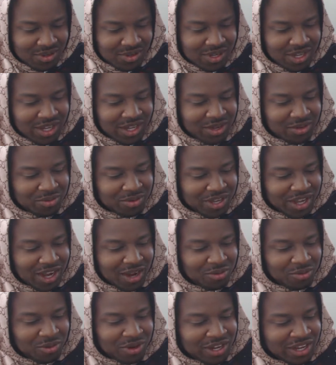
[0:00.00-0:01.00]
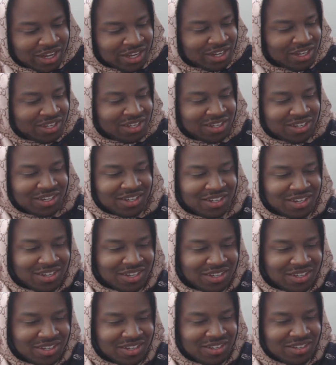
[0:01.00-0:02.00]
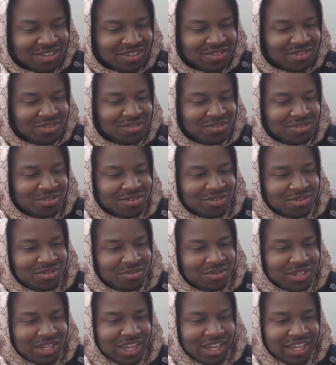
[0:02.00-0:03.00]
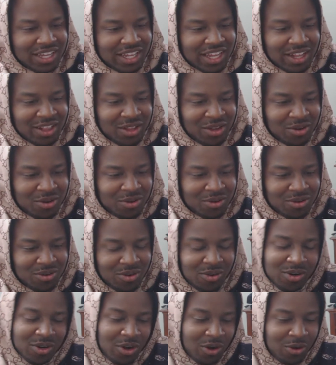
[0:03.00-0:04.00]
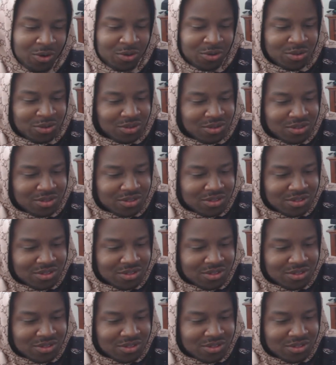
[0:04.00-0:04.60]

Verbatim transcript: okay, we got red. We got yellow or gold.